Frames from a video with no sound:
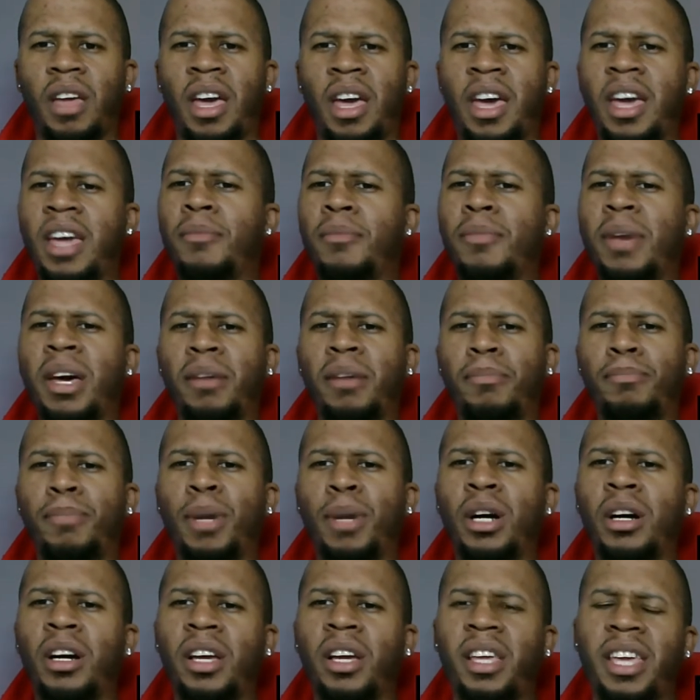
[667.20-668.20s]
Not a
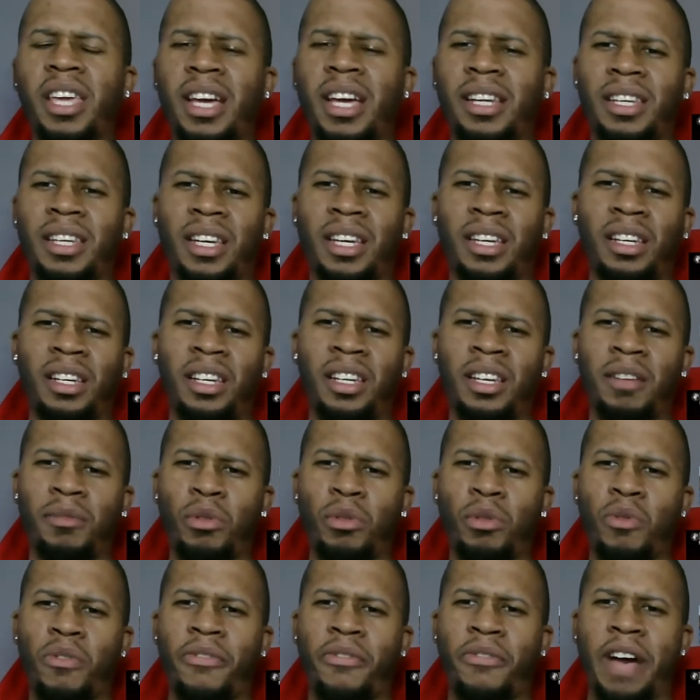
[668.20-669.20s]
bug yet that can real
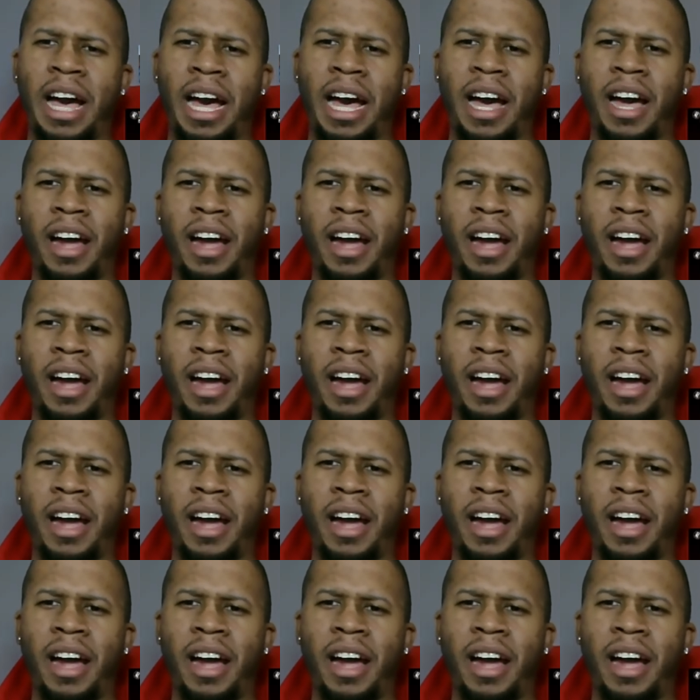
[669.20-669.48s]
good fire.